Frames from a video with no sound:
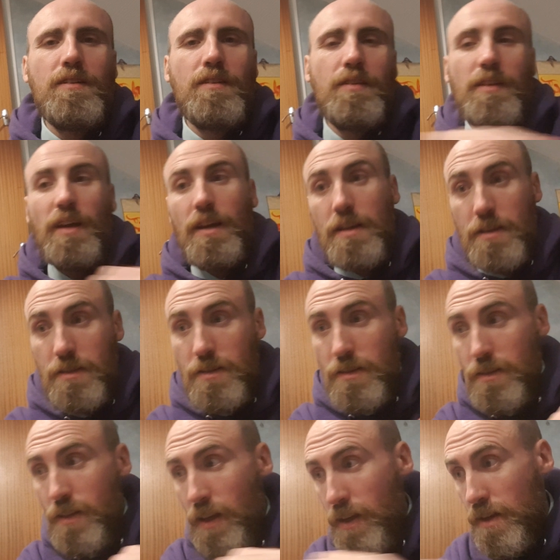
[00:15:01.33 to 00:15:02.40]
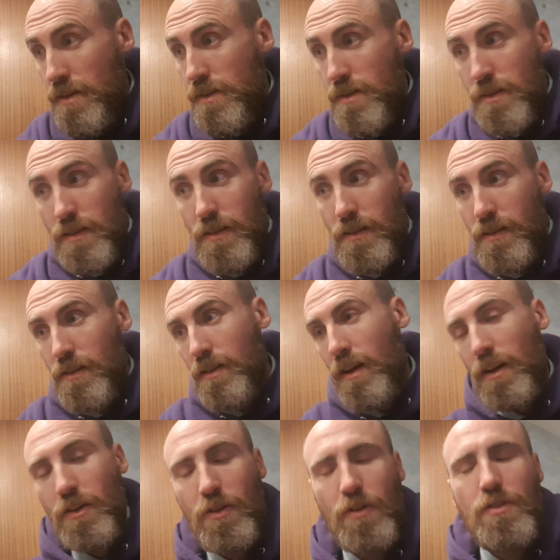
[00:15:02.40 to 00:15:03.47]
that is
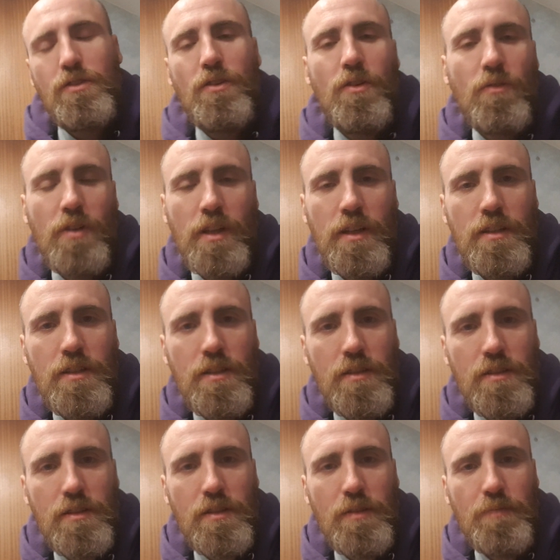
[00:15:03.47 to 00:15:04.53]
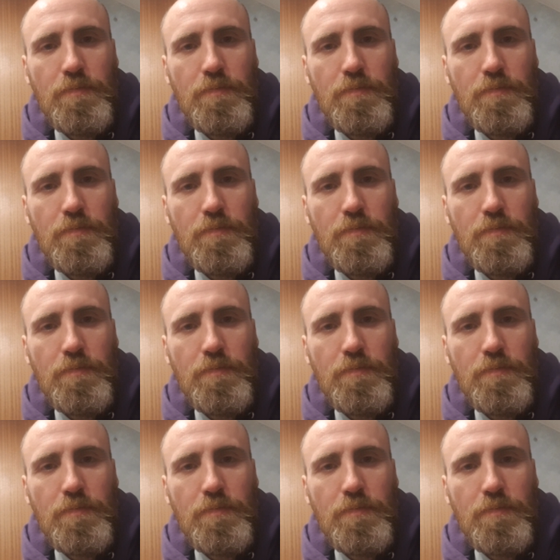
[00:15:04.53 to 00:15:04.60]
across all religions.